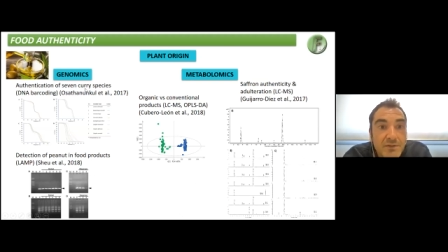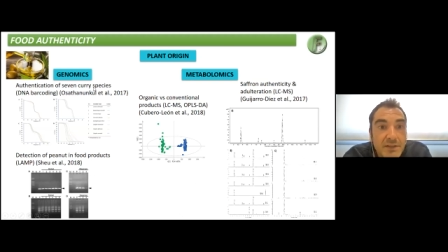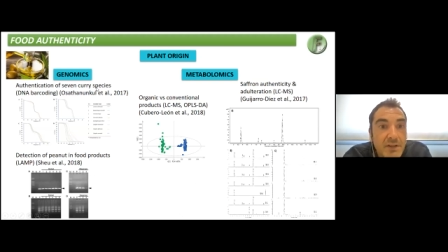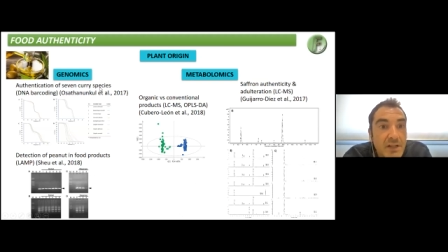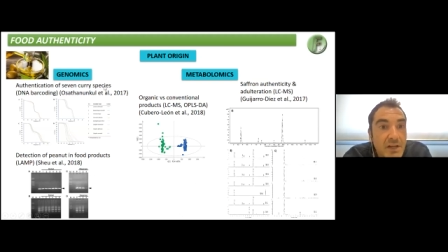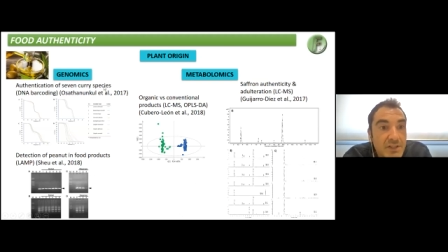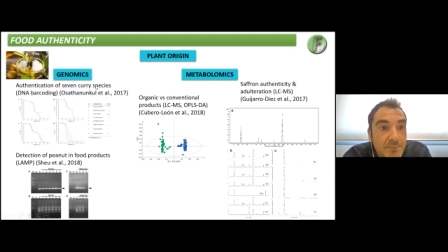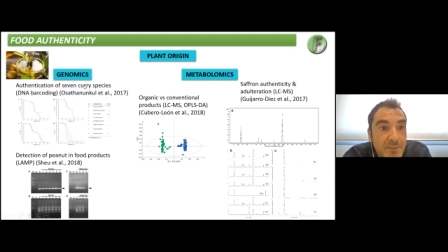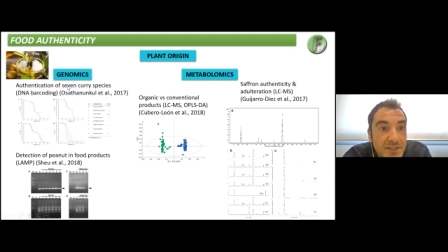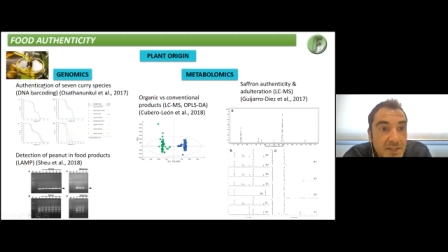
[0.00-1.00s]
seven carrier
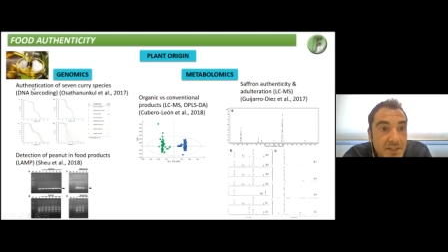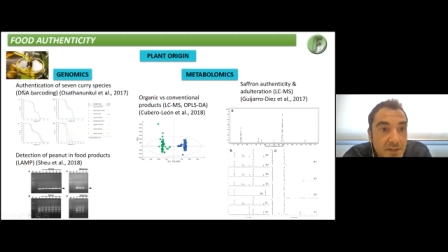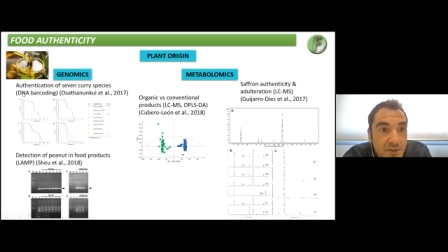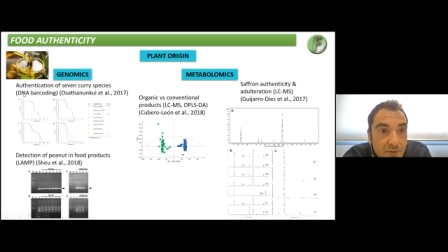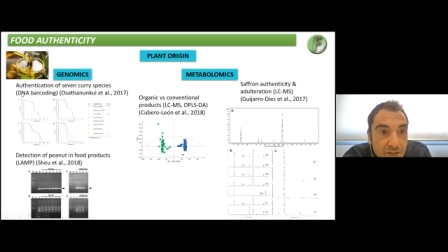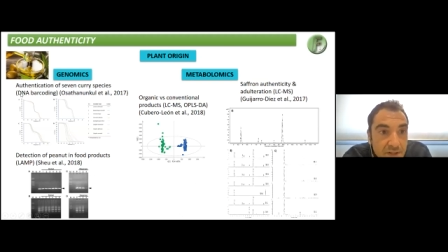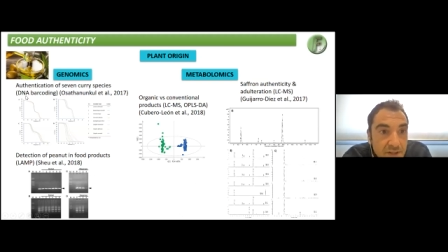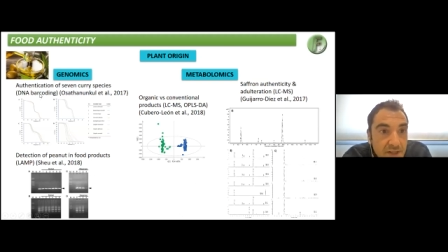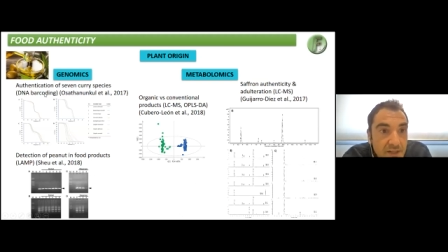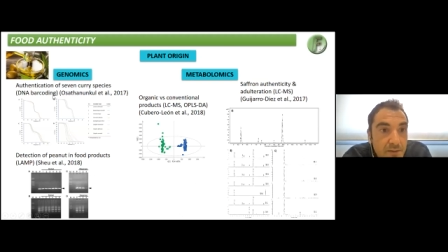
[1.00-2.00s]
species using
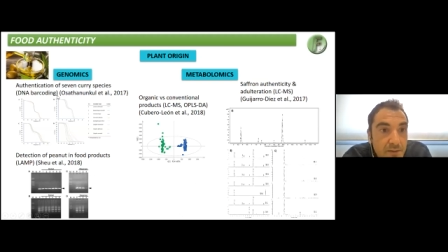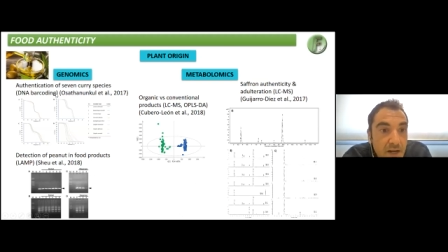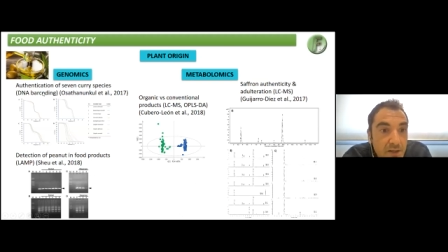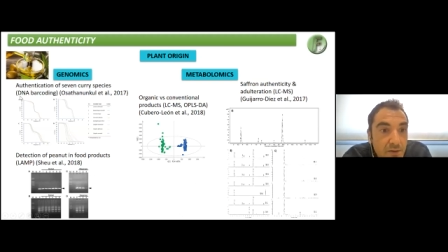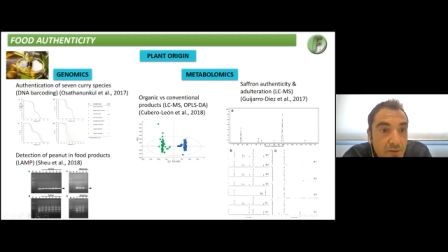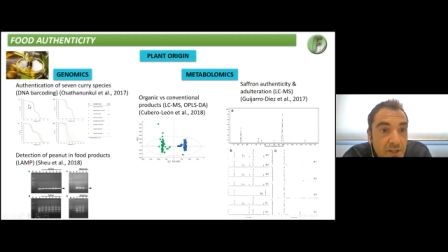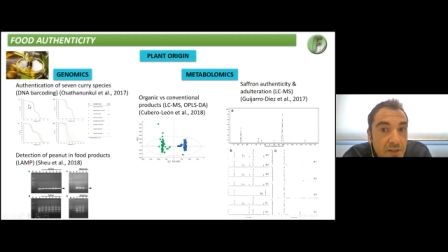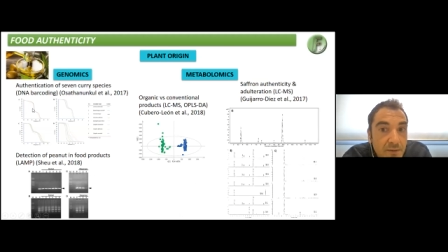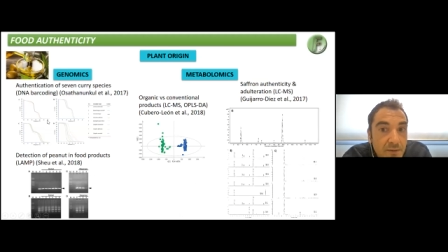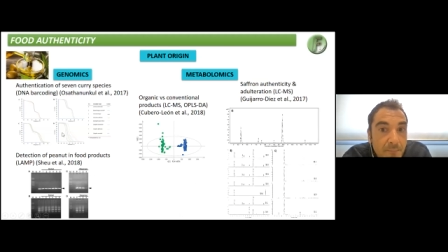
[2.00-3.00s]
DNA
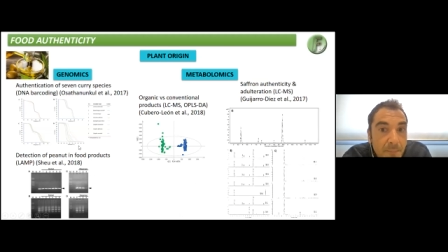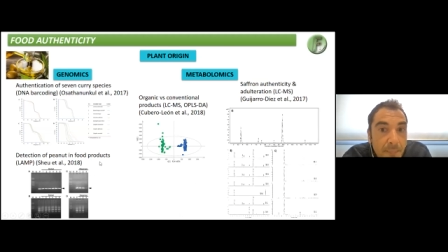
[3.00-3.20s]
barcoding,